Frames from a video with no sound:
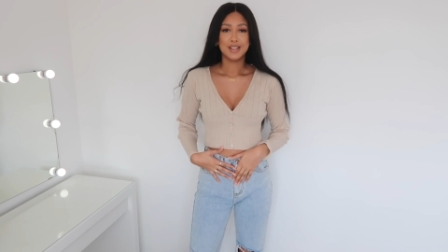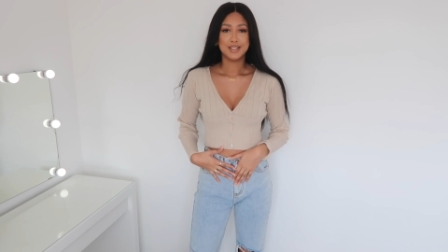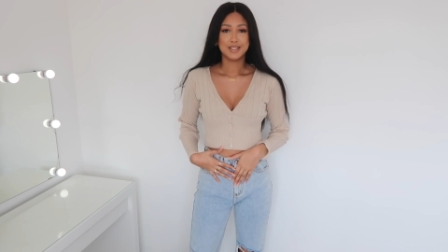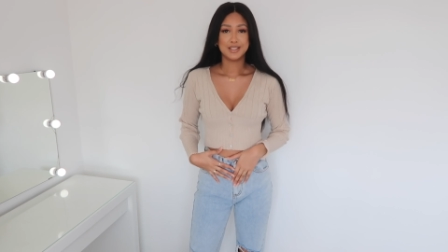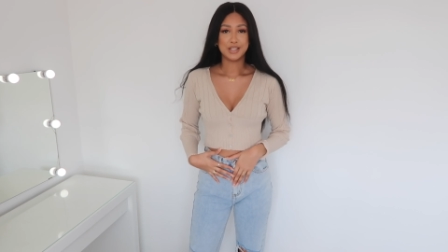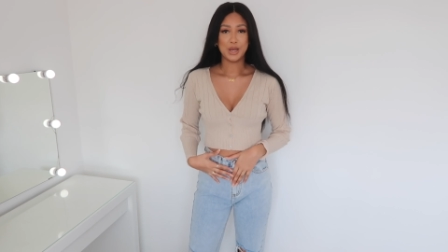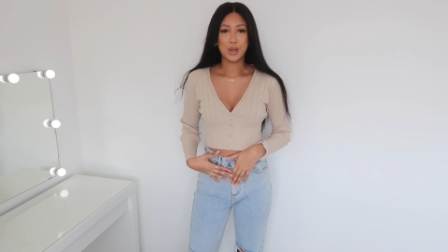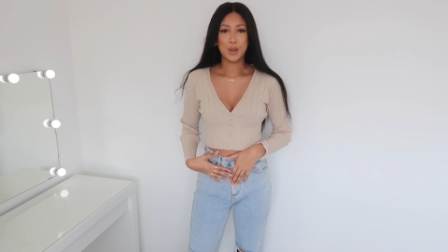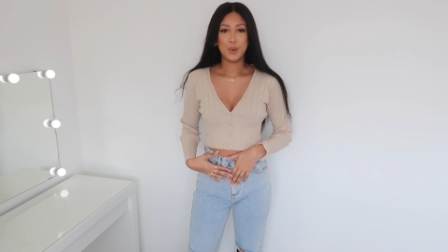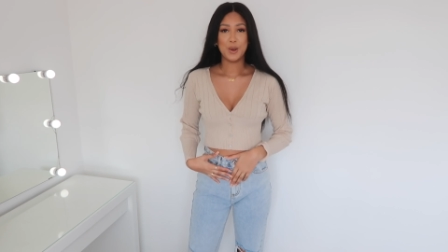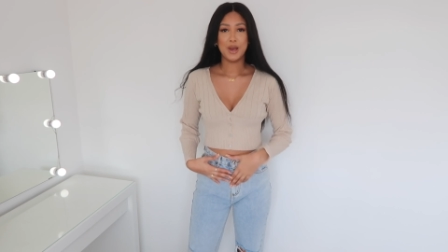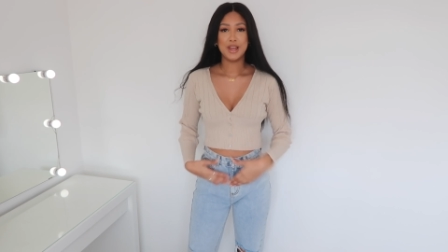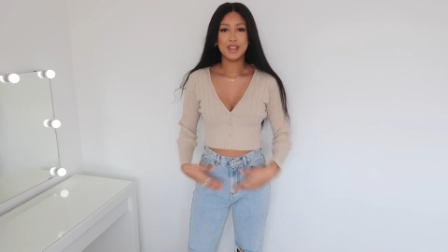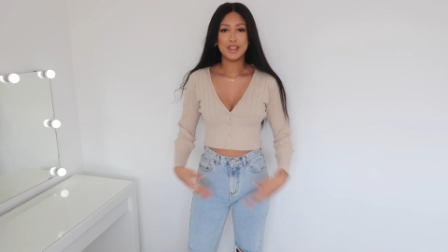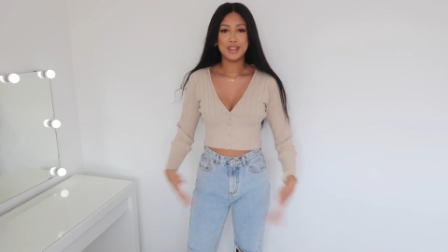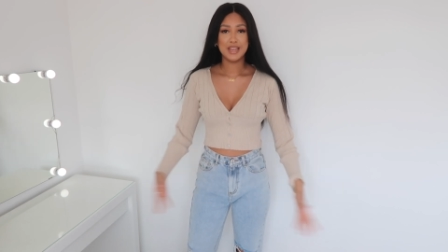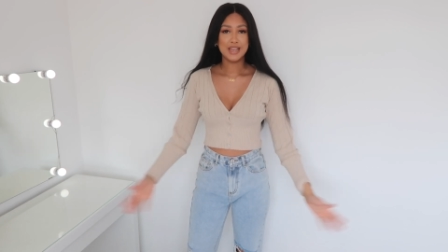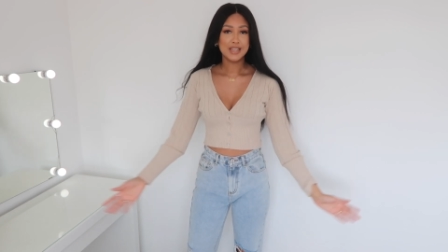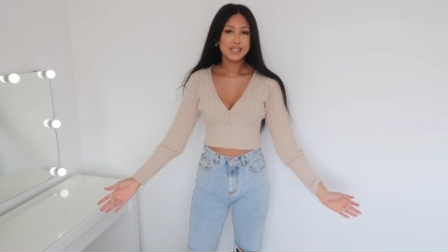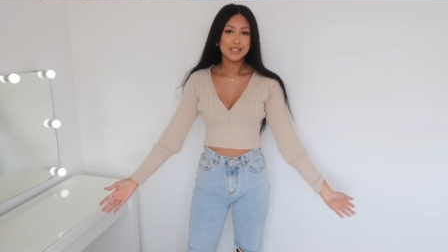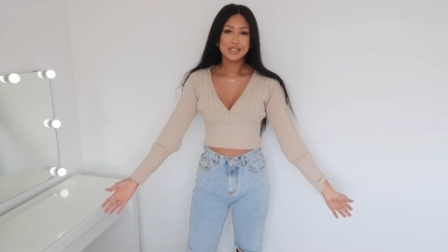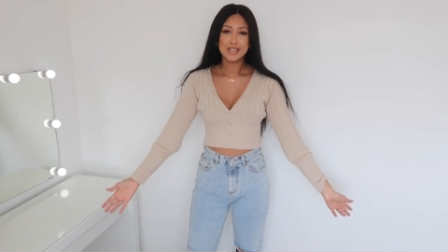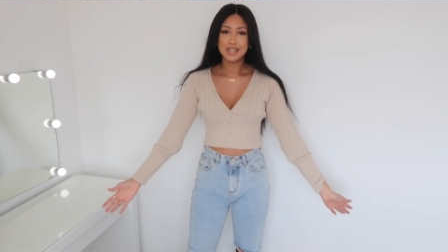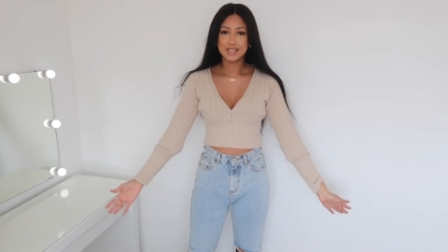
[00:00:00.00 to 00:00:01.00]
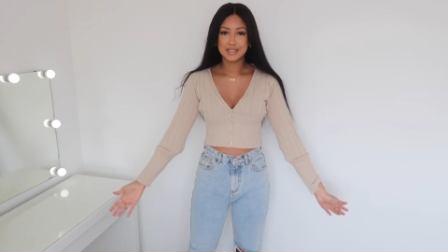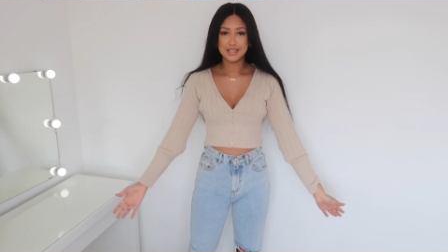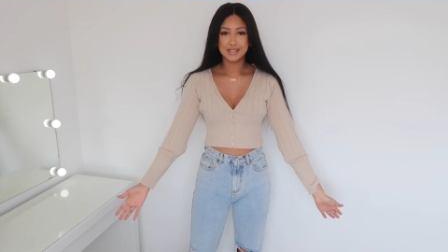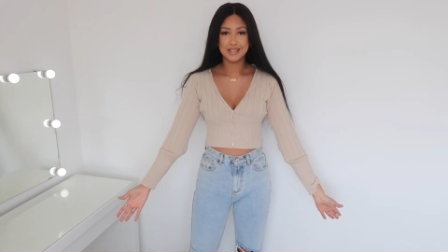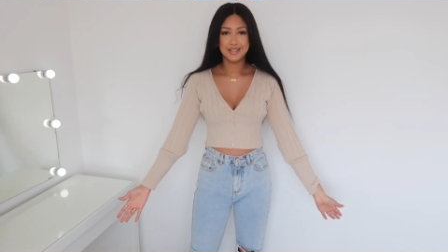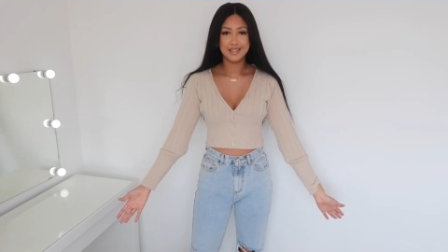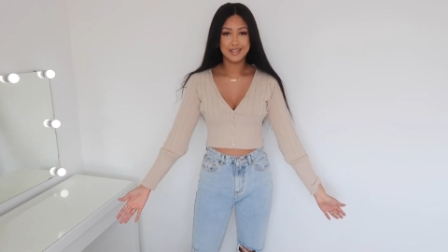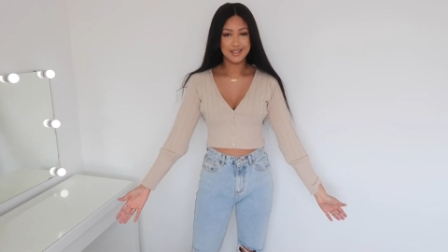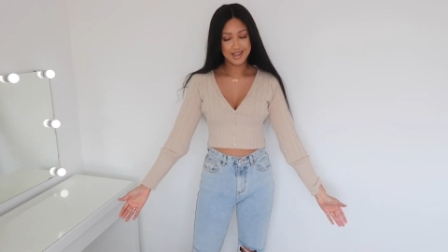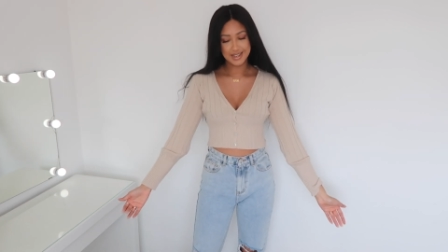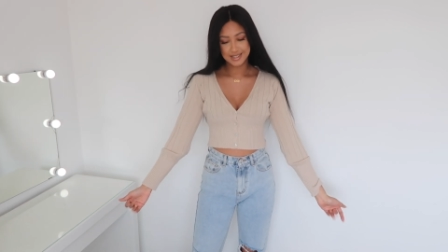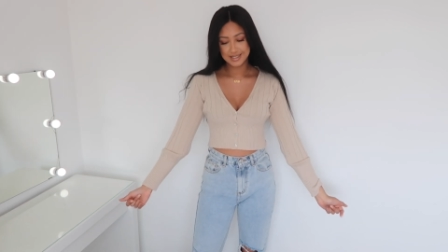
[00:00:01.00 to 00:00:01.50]
So this is
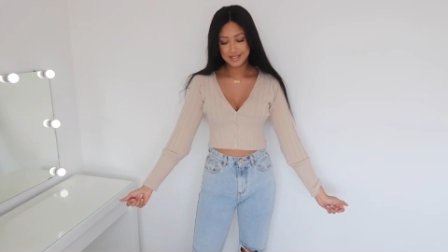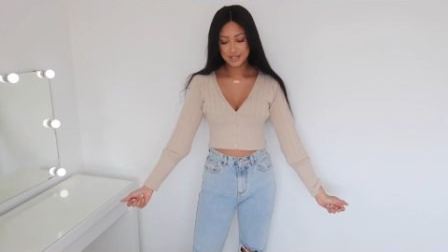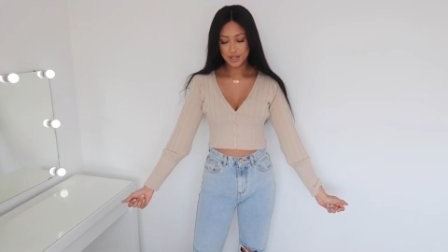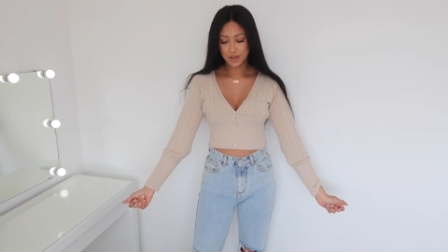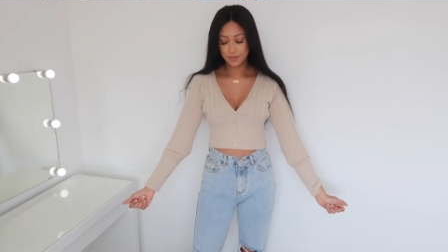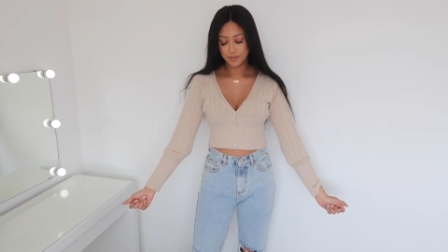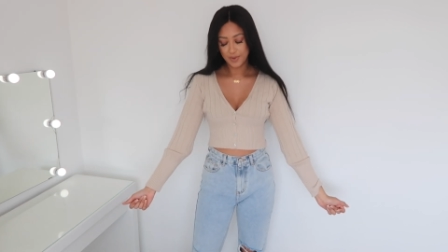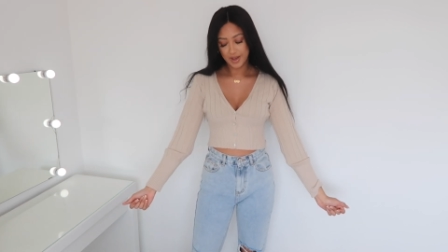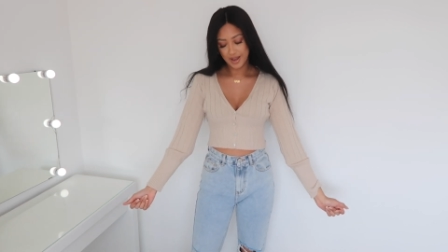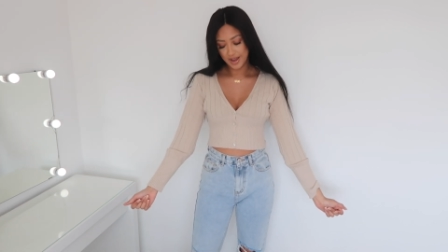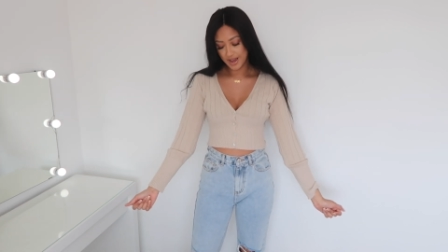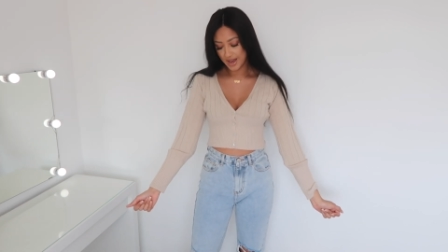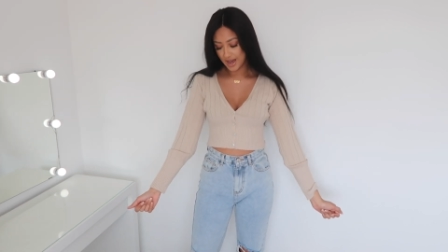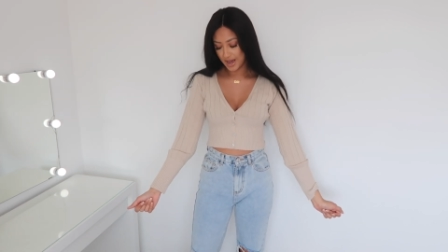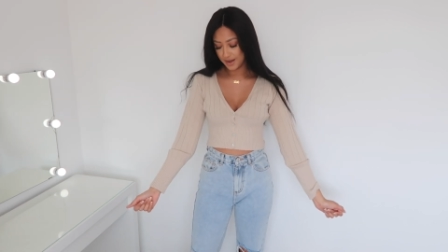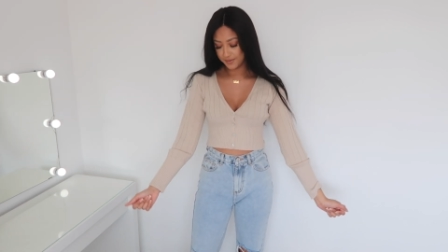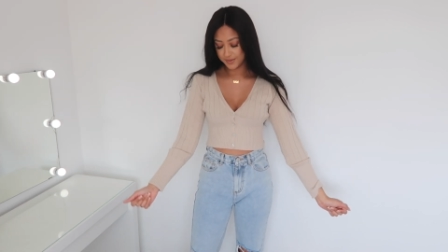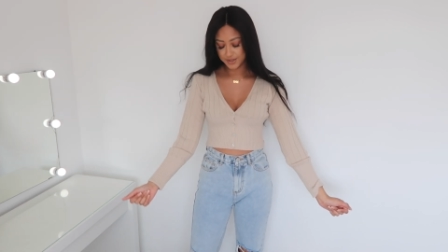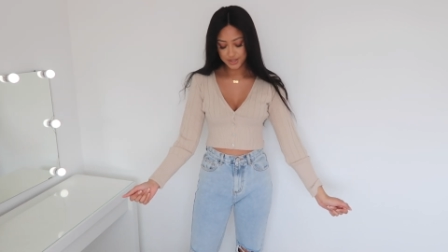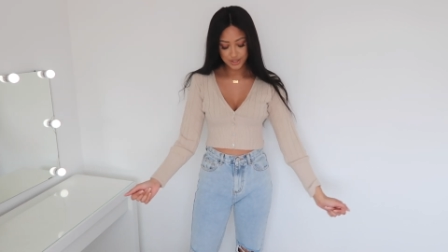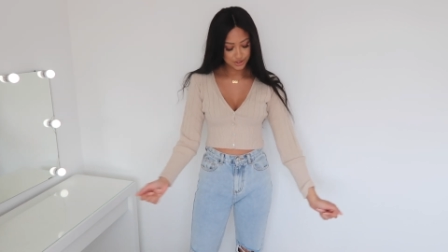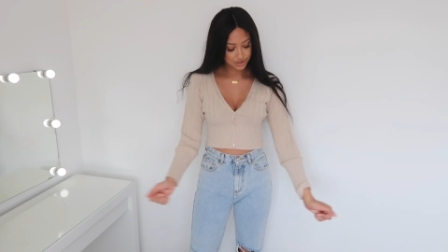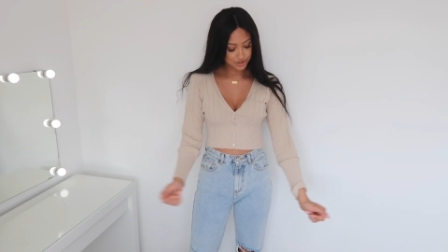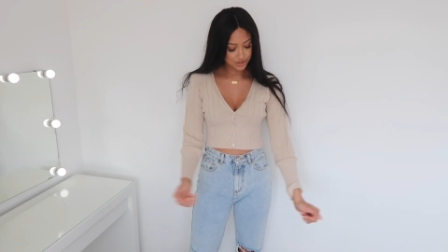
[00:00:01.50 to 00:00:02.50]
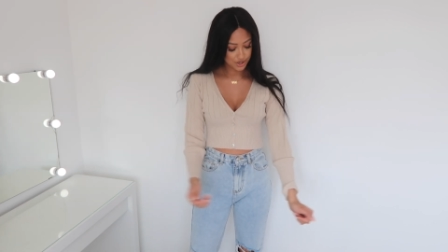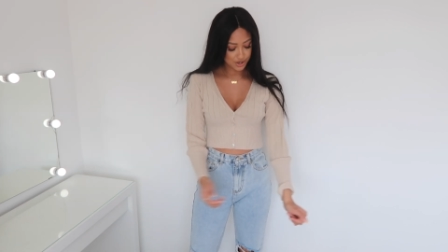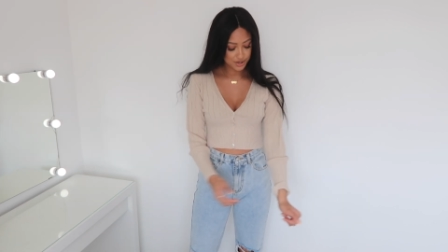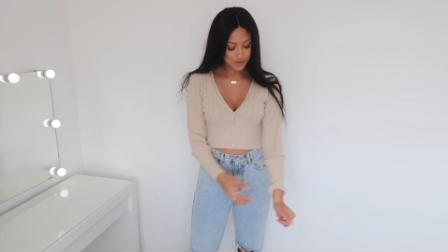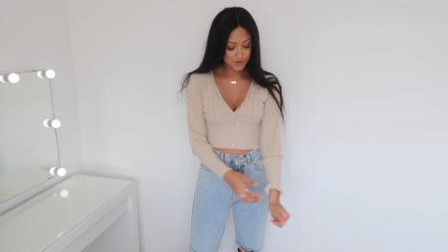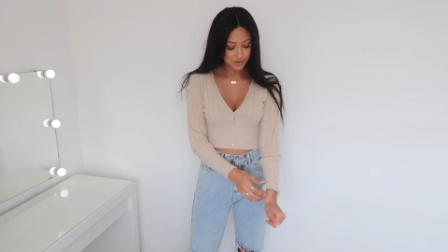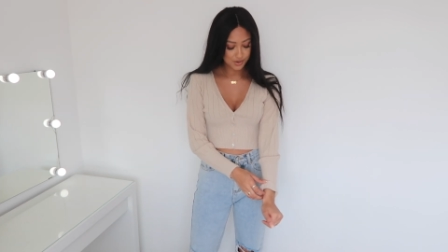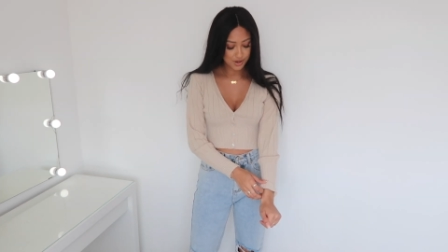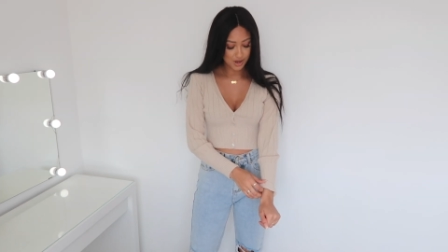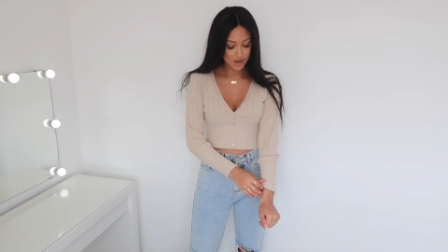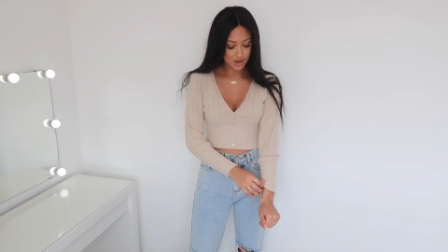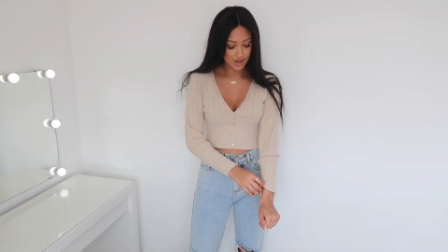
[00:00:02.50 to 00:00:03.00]
the next top that I have to show
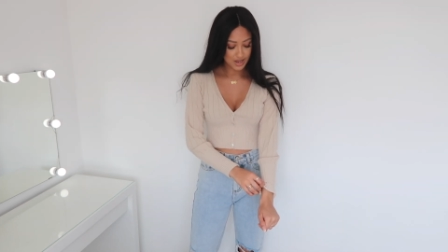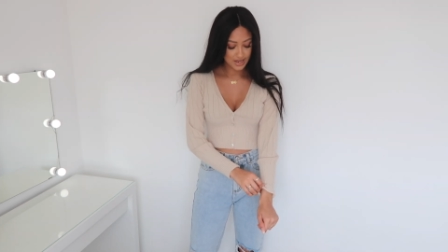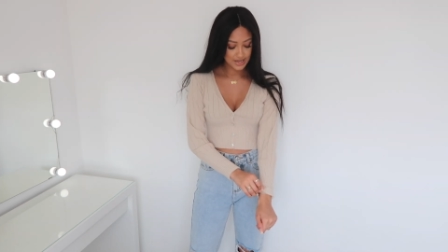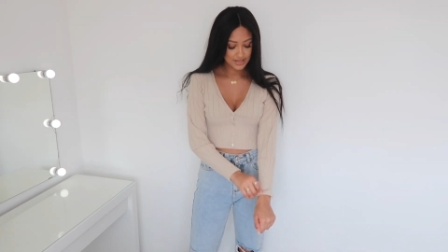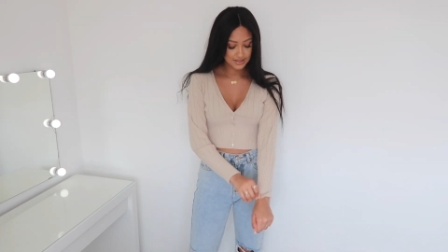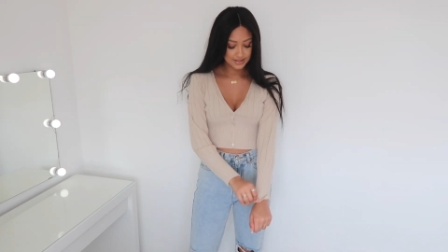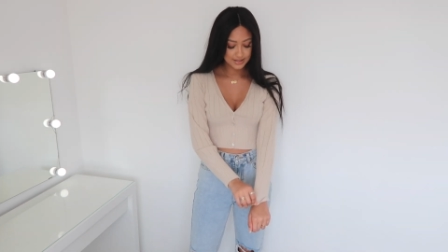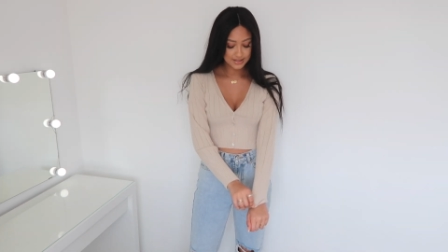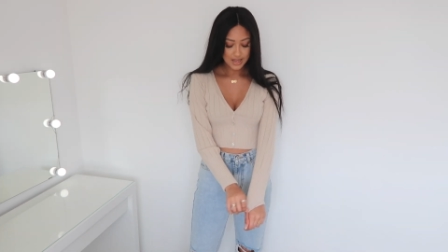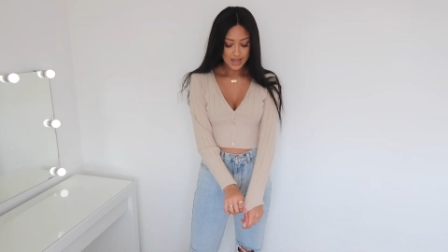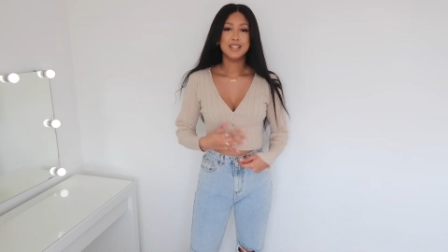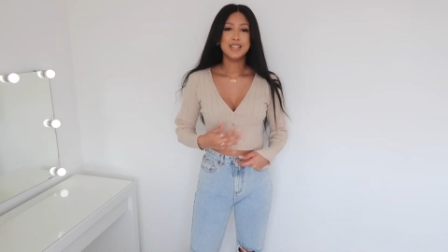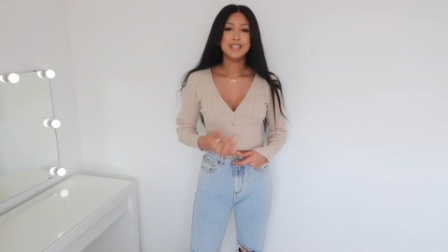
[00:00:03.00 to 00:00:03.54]
you guys.